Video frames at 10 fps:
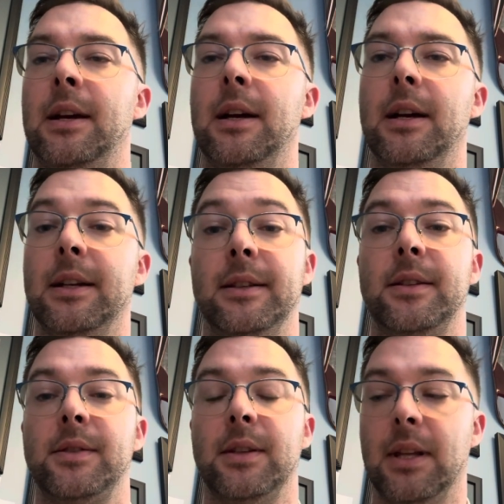In
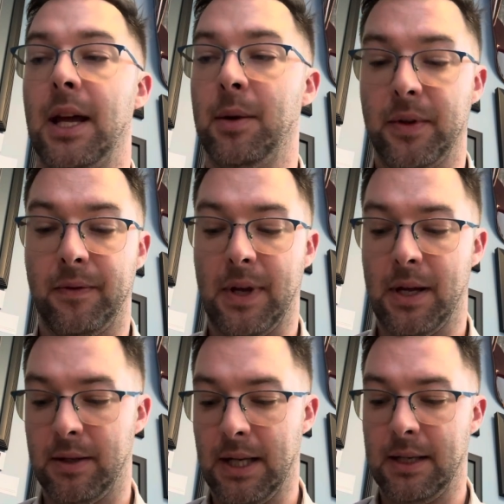addition to that, we
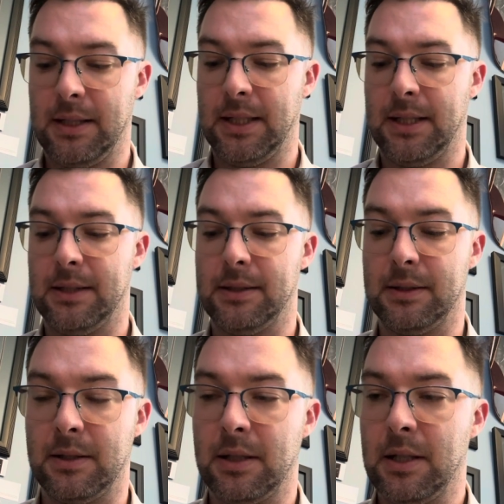found that
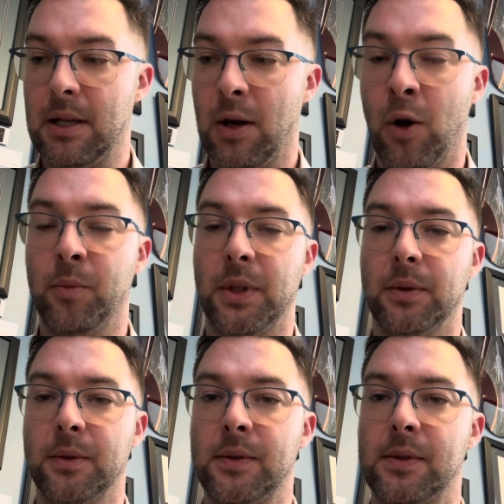in home
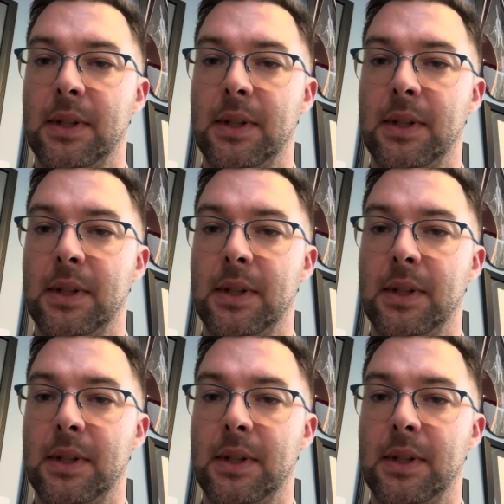use,